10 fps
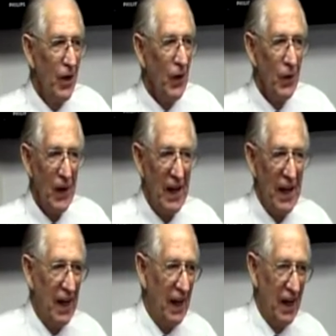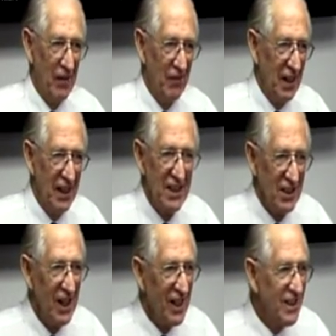wait a minute,
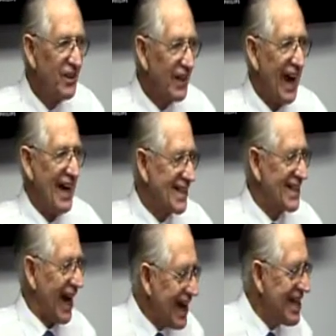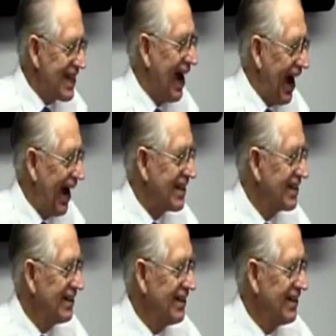John, you can't say that.